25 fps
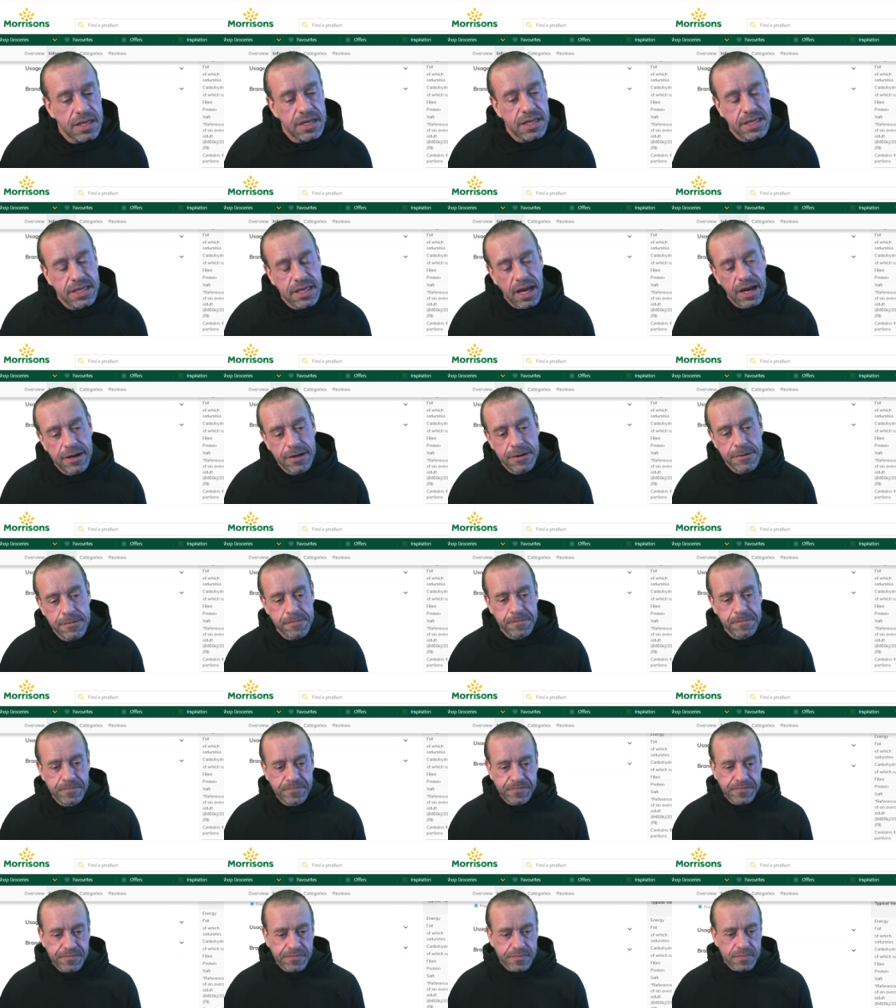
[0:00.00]
So
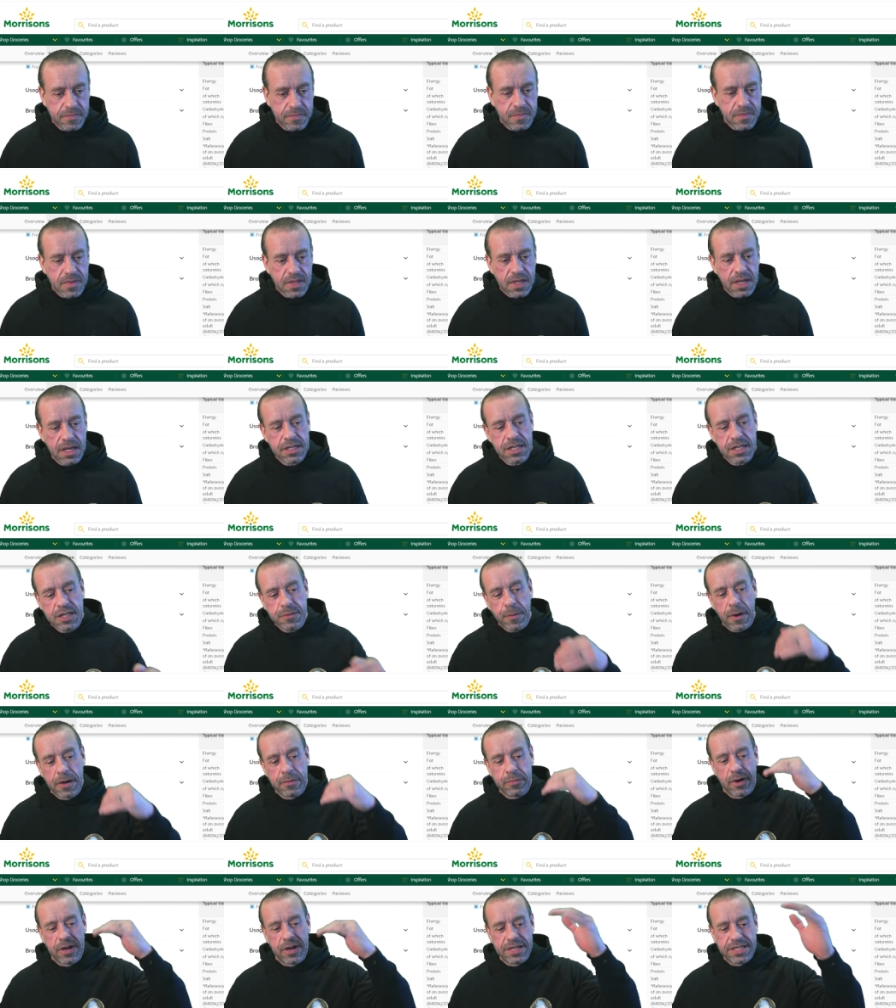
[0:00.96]

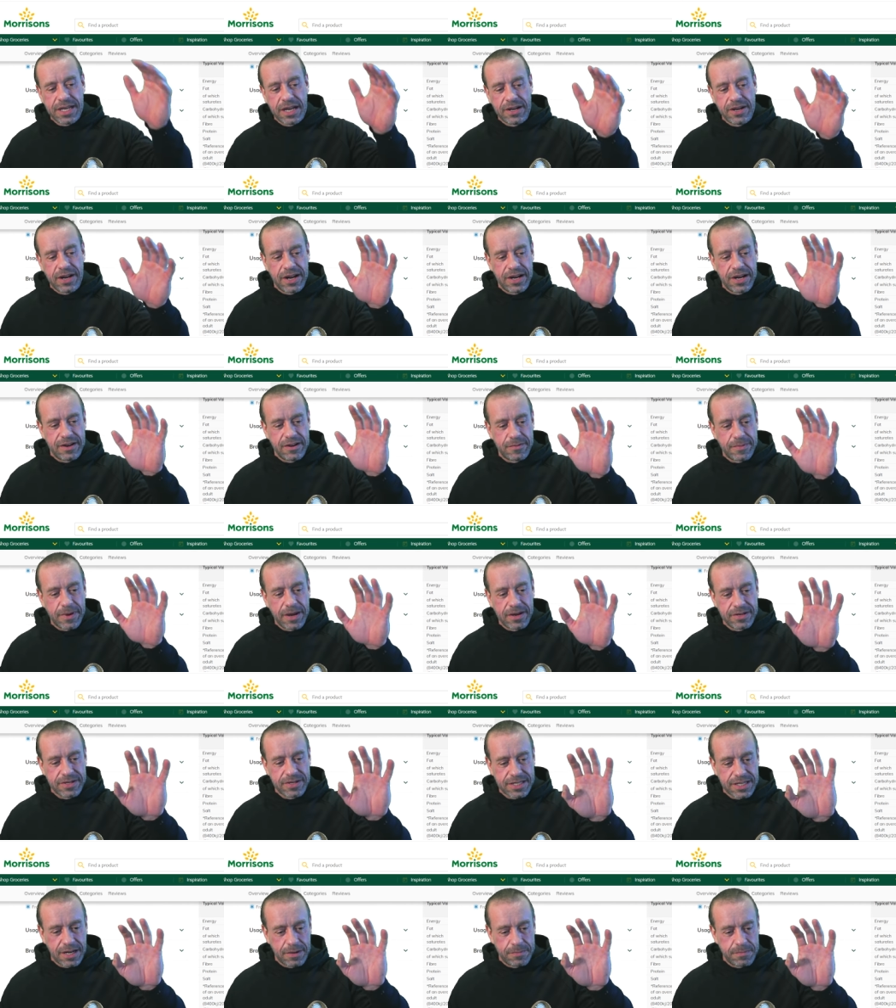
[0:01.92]
despite what I said earlier
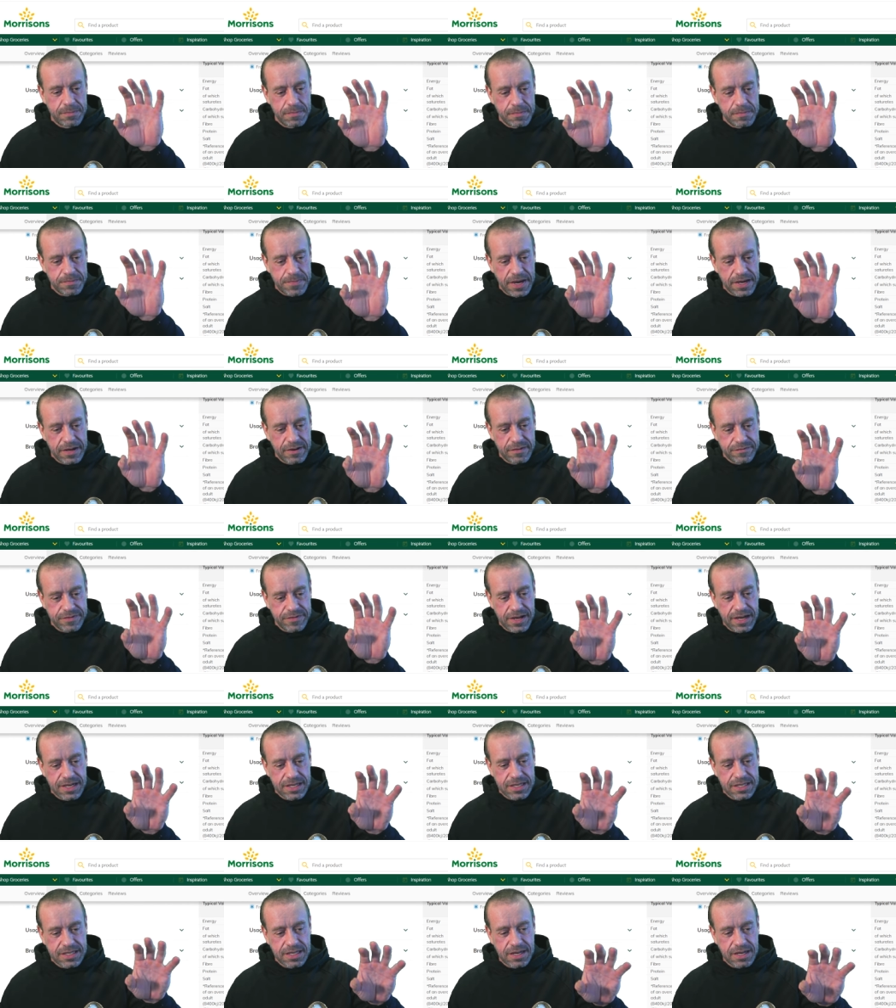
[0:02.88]
about some
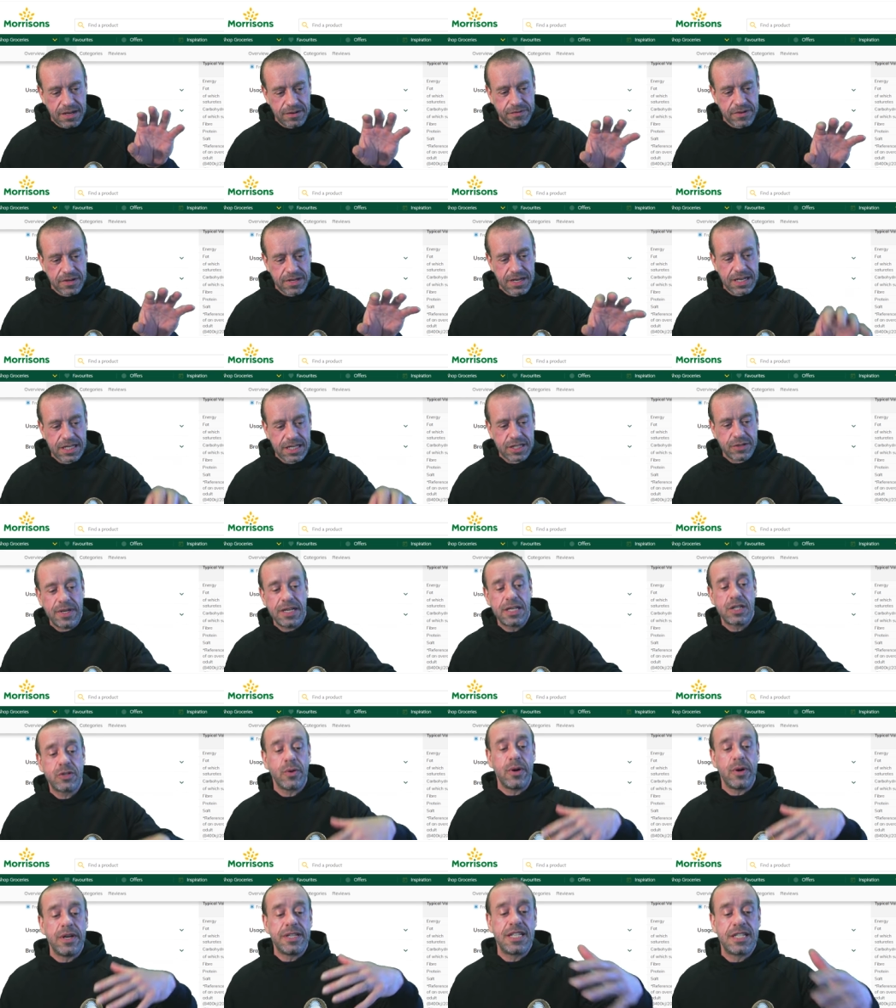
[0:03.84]
benefits, if you need to
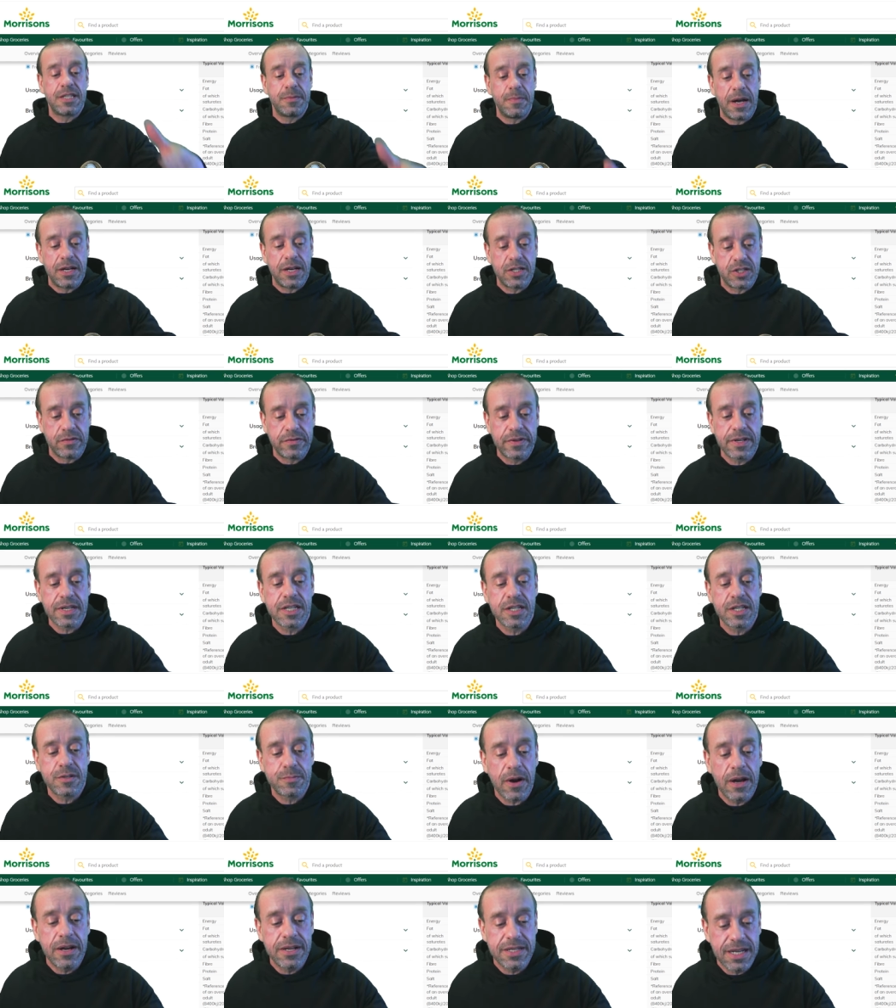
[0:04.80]
eat twice as much of it
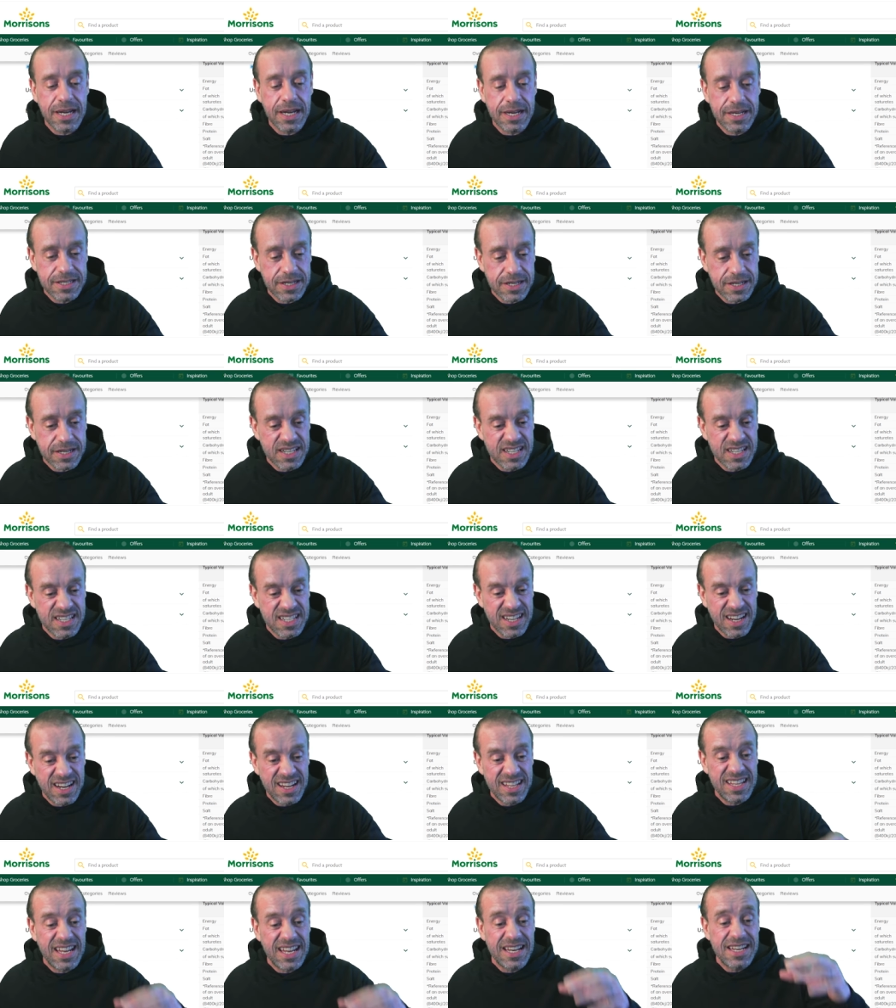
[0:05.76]
because proteins are
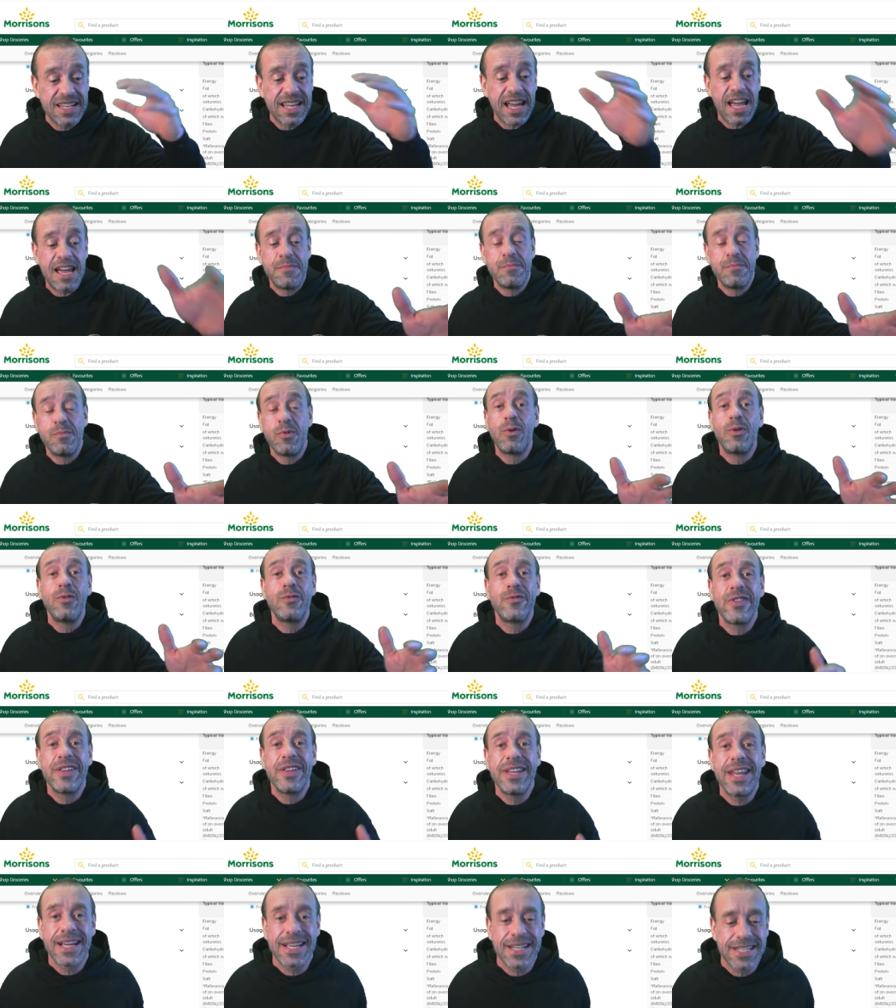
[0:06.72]
concerned, then you're getting more
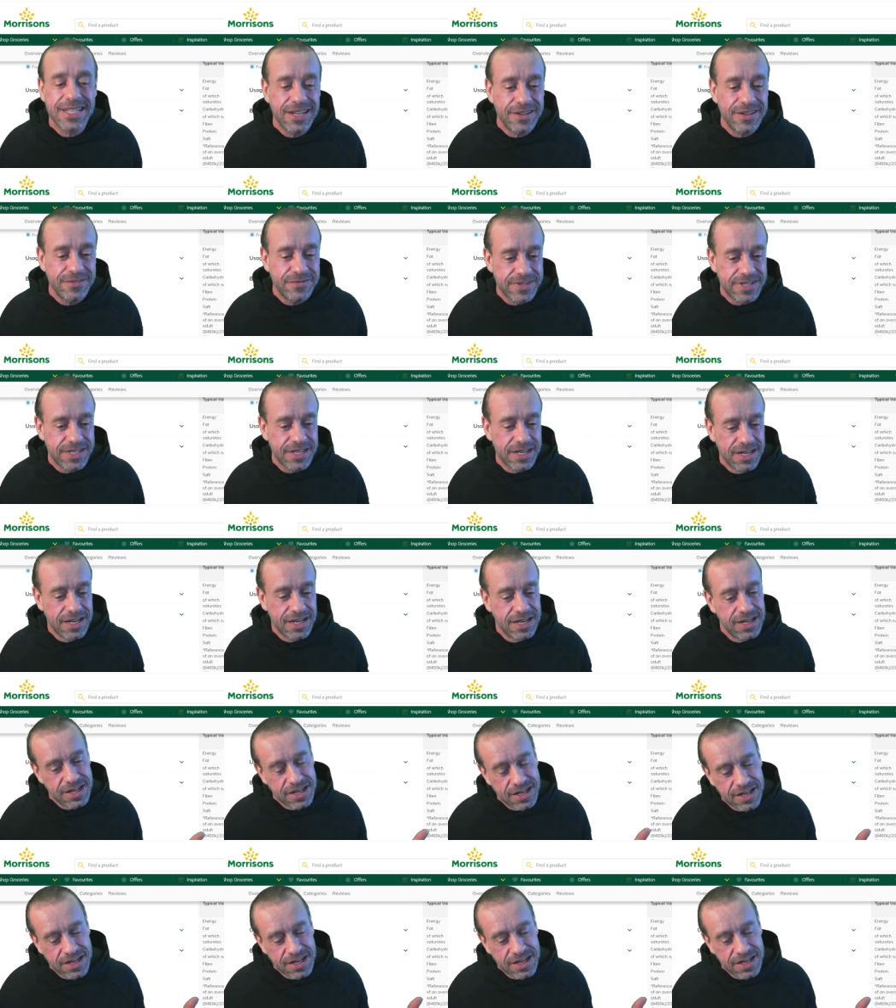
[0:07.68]
of the negatives.